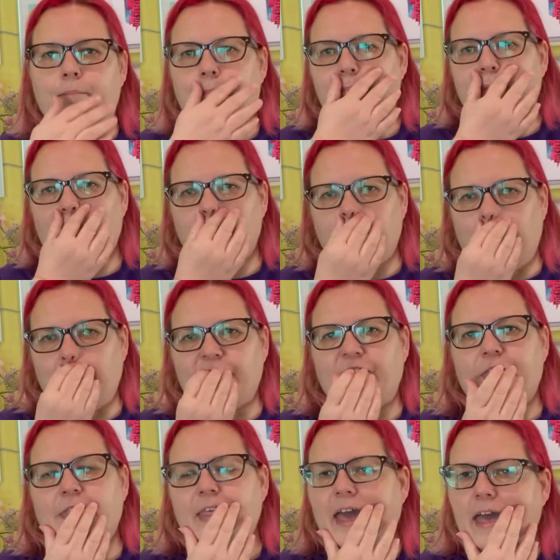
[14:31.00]
That way, for
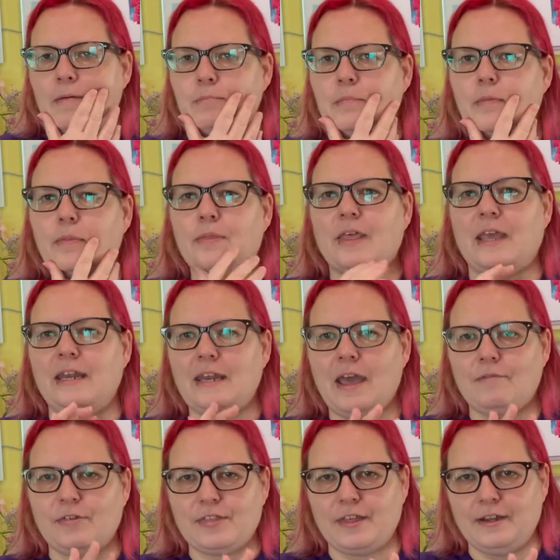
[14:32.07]
them, they
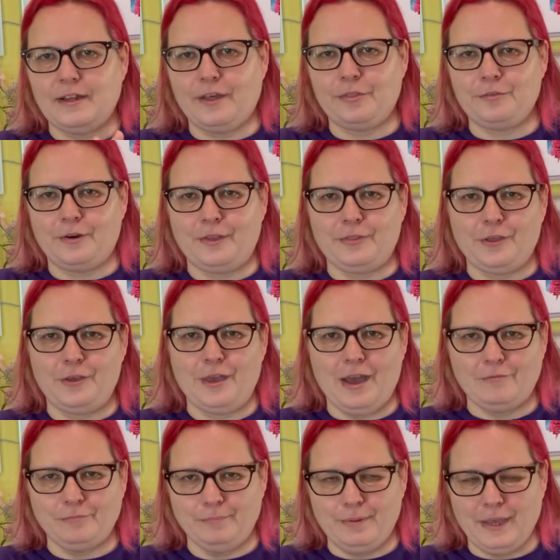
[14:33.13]
never send out thread that you
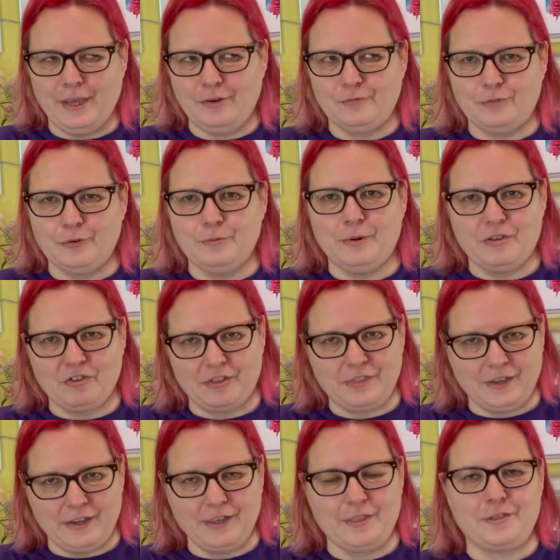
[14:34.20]
haven't paid for, which I
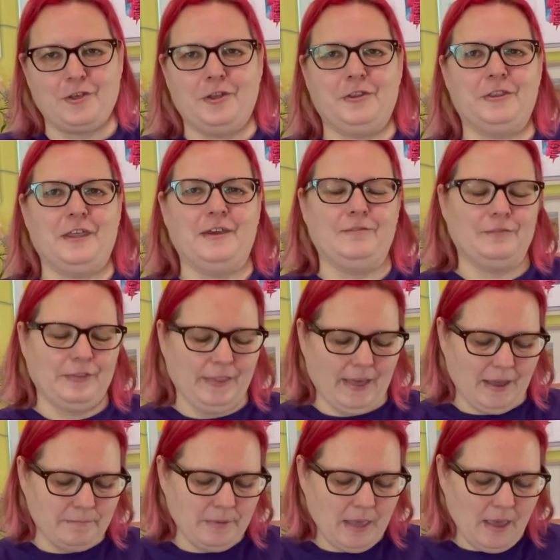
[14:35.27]
think is a good thing for
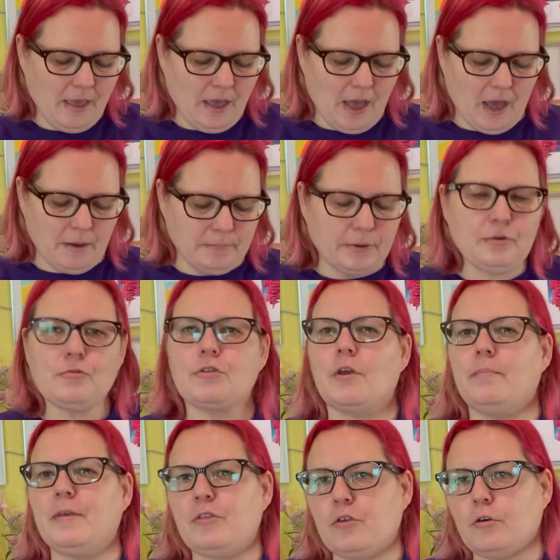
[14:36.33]
them, but also it
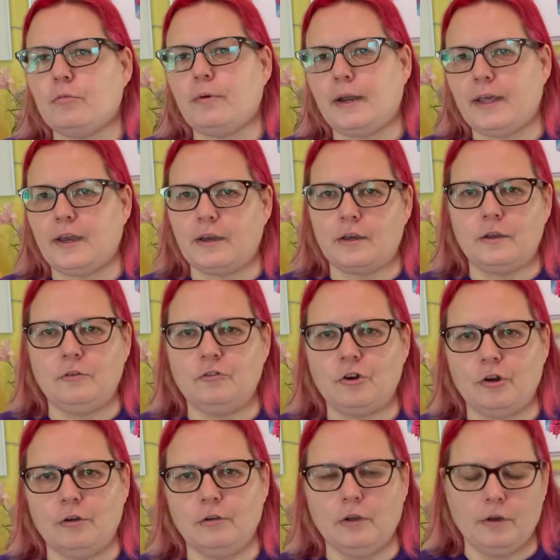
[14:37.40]
means you're really in
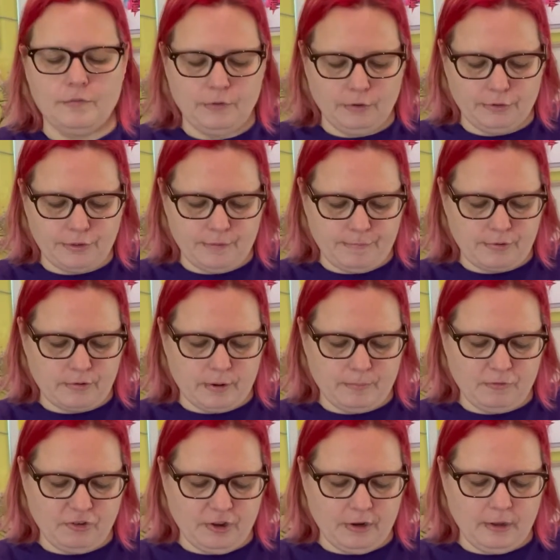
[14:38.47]
control of your
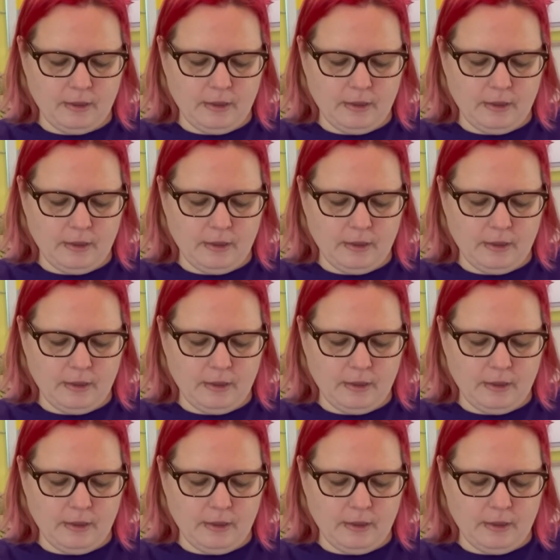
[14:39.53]
subscription